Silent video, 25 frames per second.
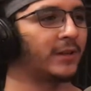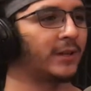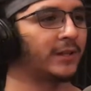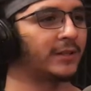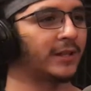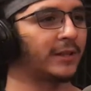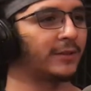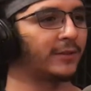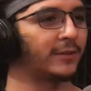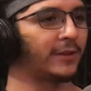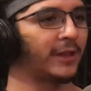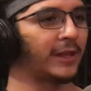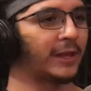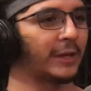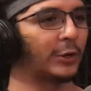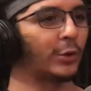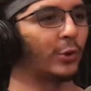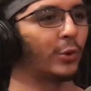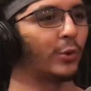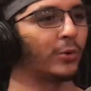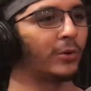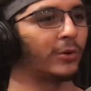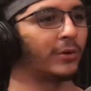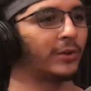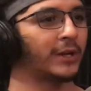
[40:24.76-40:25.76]
And then they're like
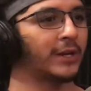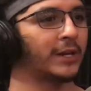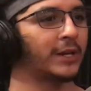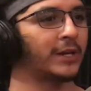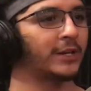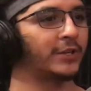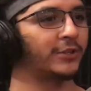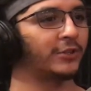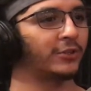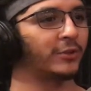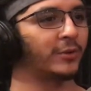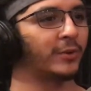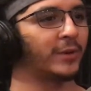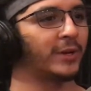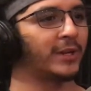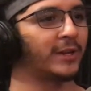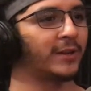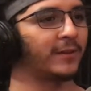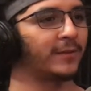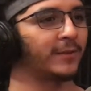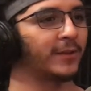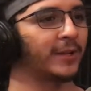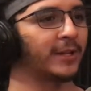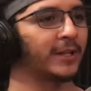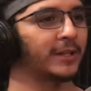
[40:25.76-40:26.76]
cool at 120.
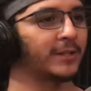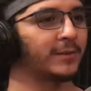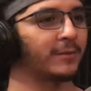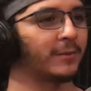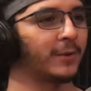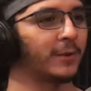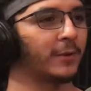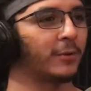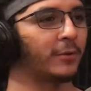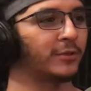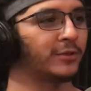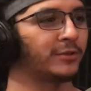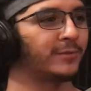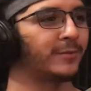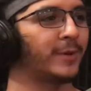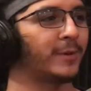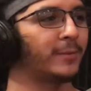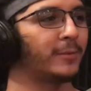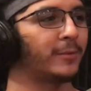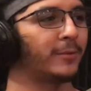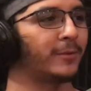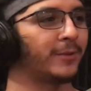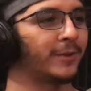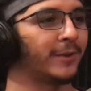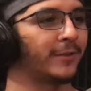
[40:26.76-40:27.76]
They're like some of the coolest
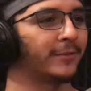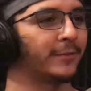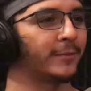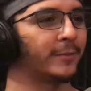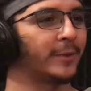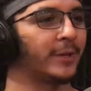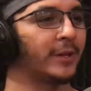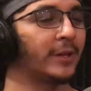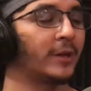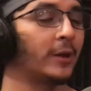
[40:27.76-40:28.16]
people you ever meet.